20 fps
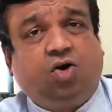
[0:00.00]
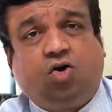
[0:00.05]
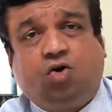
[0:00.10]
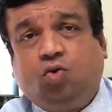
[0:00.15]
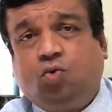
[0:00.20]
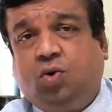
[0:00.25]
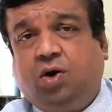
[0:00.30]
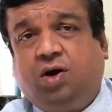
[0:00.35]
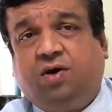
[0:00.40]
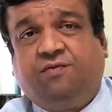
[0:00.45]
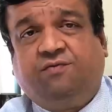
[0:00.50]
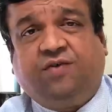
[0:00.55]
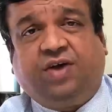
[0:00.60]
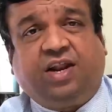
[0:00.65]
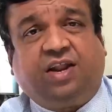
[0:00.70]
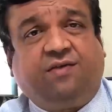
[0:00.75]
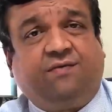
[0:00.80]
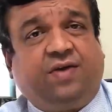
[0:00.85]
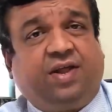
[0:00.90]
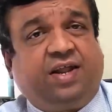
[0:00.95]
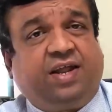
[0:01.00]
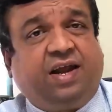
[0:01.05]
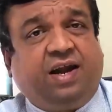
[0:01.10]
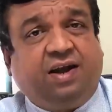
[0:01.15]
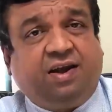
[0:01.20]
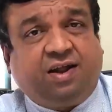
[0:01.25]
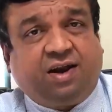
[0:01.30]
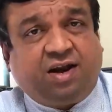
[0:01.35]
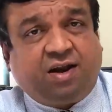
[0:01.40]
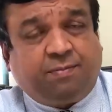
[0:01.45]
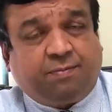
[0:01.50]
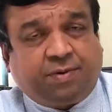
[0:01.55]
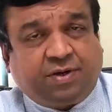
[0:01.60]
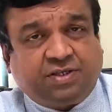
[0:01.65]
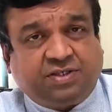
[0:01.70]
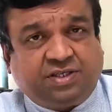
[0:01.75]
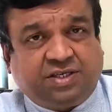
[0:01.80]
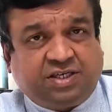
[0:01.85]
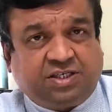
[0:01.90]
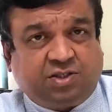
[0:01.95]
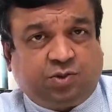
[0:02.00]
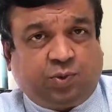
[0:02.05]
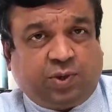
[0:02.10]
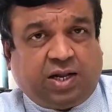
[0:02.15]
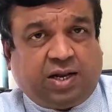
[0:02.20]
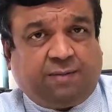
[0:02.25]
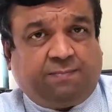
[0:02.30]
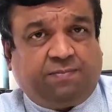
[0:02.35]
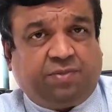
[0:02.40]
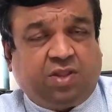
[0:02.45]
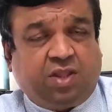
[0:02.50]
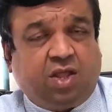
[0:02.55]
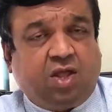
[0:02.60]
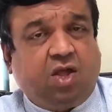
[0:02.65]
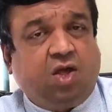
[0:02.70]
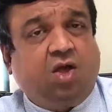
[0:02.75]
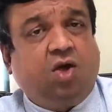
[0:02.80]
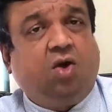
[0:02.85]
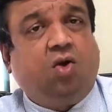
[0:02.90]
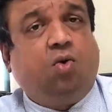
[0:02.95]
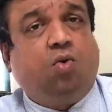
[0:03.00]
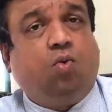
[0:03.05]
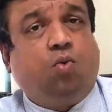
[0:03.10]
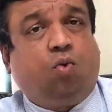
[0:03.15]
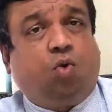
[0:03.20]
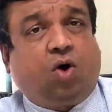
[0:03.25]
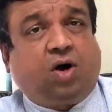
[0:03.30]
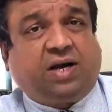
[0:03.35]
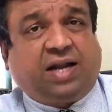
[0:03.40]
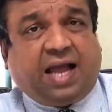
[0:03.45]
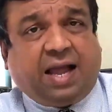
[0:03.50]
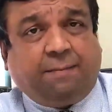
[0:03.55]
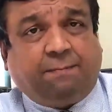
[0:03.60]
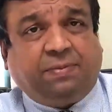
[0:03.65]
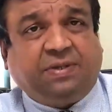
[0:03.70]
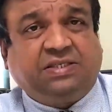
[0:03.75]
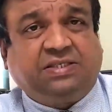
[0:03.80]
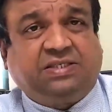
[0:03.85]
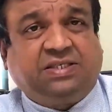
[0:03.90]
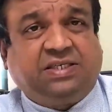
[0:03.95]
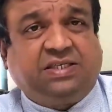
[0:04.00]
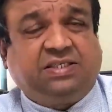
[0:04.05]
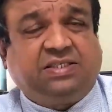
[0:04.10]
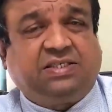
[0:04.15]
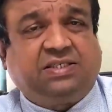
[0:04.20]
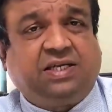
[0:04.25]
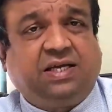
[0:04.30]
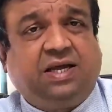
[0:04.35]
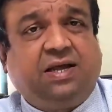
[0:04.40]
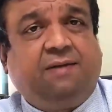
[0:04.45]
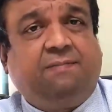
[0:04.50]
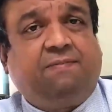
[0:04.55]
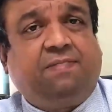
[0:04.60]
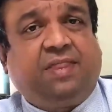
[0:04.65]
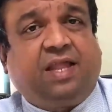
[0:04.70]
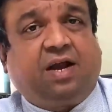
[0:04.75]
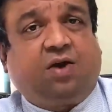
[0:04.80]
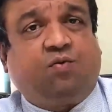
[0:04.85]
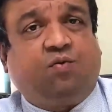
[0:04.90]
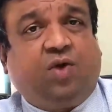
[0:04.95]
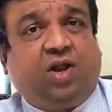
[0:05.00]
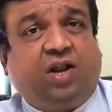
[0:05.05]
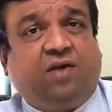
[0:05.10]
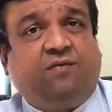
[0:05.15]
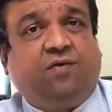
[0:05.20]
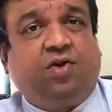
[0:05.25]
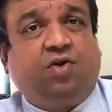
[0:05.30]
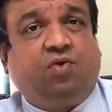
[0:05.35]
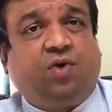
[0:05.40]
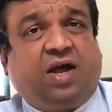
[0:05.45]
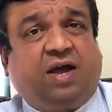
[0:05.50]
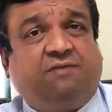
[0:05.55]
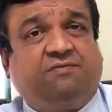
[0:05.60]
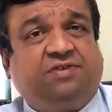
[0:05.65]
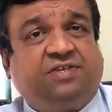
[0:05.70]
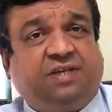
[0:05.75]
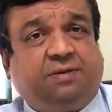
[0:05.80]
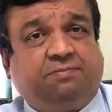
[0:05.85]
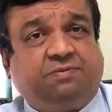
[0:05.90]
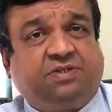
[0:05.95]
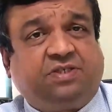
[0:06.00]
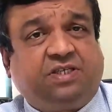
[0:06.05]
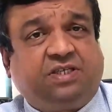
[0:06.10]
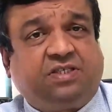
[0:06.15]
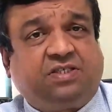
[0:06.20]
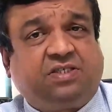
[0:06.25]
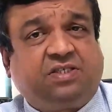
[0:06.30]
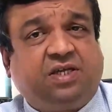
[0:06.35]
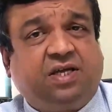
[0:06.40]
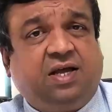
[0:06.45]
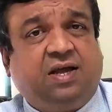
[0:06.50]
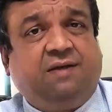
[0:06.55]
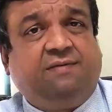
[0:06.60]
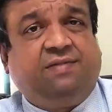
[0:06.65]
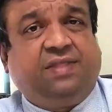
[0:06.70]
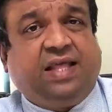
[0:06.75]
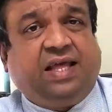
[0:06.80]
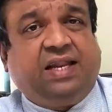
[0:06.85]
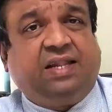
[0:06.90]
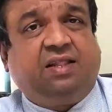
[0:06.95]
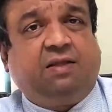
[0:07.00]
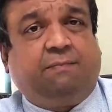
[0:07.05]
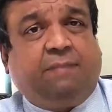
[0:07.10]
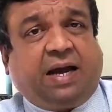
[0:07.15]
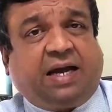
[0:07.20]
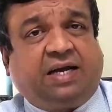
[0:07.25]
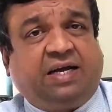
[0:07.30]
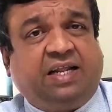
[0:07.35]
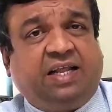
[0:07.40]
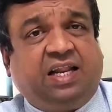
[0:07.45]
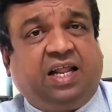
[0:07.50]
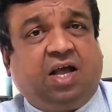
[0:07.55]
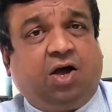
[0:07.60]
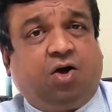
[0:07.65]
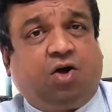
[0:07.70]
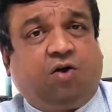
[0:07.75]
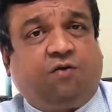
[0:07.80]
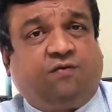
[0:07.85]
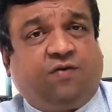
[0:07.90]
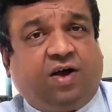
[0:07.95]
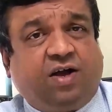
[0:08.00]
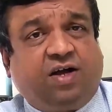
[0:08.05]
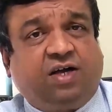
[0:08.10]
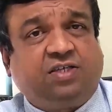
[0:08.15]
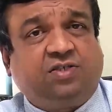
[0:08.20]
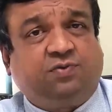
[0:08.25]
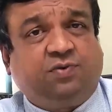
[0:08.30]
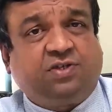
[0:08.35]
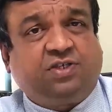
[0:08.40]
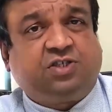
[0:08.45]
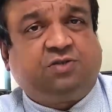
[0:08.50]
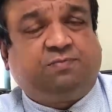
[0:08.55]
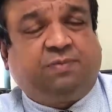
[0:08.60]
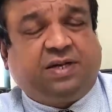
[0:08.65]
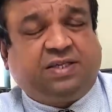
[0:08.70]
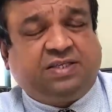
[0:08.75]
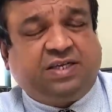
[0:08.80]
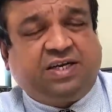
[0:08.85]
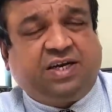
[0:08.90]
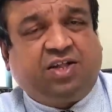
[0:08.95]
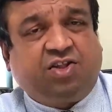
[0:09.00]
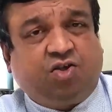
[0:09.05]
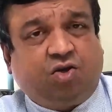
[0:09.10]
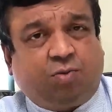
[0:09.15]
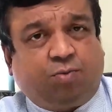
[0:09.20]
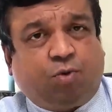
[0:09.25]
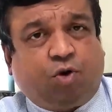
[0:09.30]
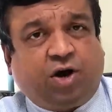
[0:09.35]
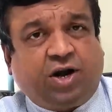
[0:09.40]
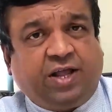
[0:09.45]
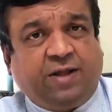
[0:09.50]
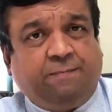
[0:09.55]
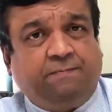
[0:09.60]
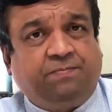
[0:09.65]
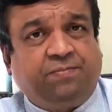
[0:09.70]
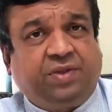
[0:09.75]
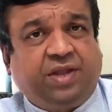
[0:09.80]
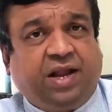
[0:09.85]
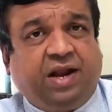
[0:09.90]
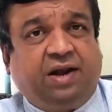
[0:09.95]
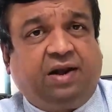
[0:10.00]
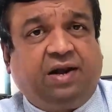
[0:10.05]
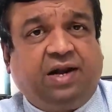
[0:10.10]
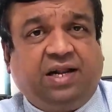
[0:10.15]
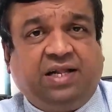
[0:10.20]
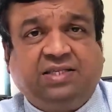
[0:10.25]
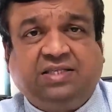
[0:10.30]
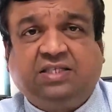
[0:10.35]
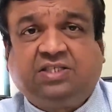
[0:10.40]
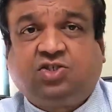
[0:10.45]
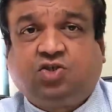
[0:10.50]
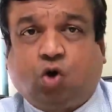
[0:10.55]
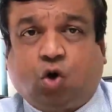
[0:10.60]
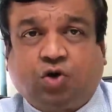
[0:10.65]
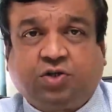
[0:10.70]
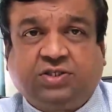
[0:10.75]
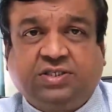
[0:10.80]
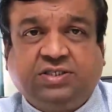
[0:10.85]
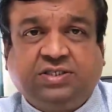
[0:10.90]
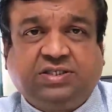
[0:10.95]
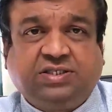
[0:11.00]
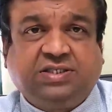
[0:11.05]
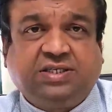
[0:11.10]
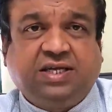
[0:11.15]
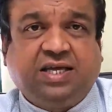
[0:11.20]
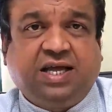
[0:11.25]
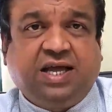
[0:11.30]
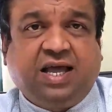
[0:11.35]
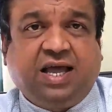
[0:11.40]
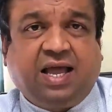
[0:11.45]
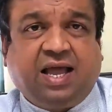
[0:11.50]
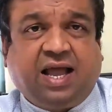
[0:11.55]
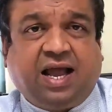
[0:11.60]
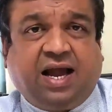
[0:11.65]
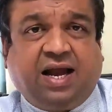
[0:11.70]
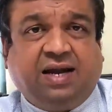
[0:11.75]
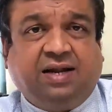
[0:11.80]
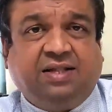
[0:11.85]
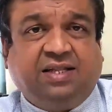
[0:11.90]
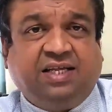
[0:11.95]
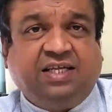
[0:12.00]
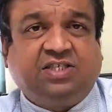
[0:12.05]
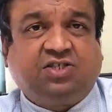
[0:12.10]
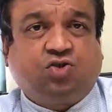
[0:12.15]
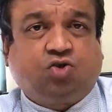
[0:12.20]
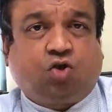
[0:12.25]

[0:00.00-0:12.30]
to a very, very elderly person as well. What happens is that whenever you have sepsis, there is a bacteria or a fungus which is present in your body. It releases toxins, and these